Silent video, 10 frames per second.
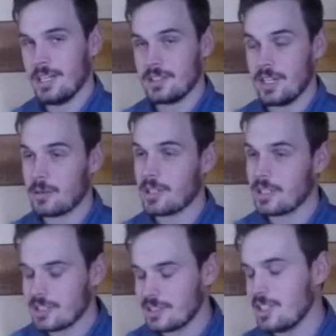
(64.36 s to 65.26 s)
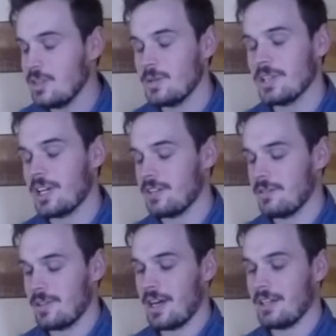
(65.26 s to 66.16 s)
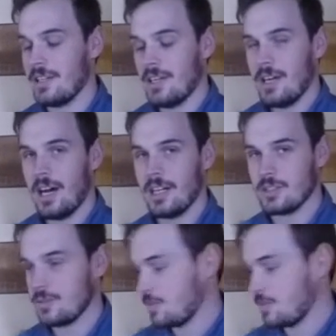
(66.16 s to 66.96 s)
Today we're going to continue in light of that onto